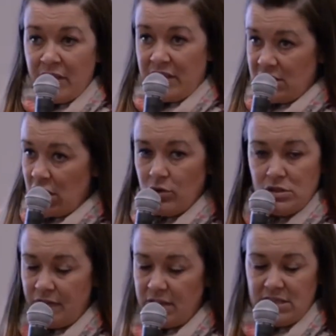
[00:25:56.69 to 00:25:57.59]
There's
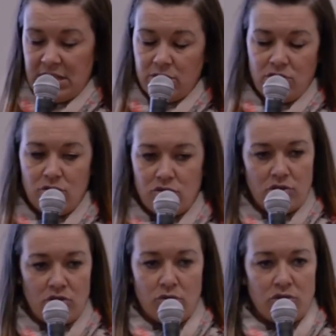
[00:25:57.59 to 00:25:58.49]
loads of other sales
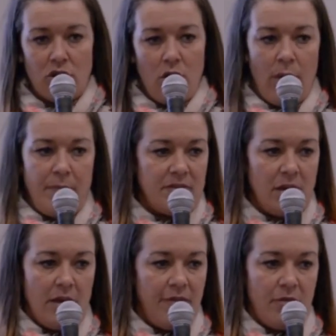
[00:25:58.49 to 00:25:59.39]
tools on our
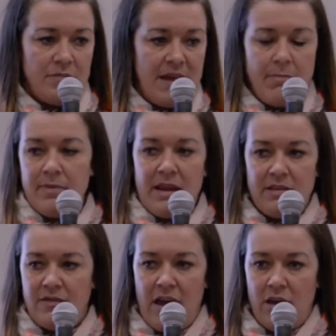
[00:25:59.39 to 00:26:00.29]
website, from templates
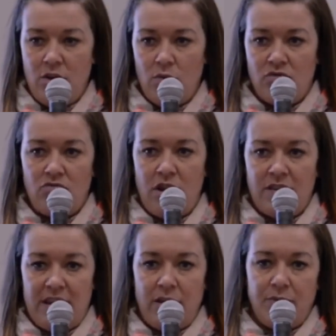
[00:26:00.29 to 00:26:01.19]
for how you would run a
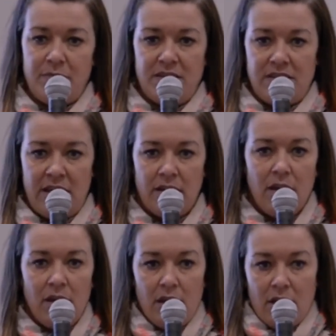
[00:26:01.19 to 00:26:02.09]
sales meeting
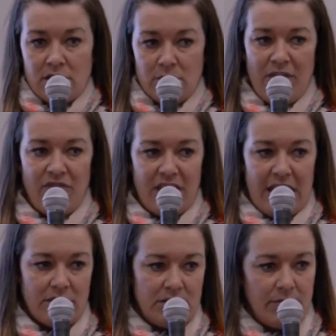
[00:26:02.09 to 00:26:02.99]
to everything
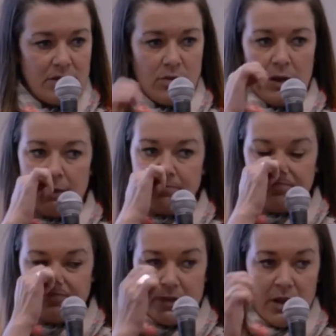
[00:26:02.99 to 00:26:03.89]
else in between.
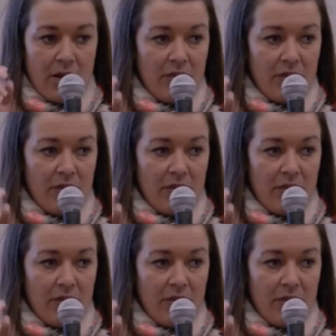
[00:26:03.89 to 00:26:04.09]
A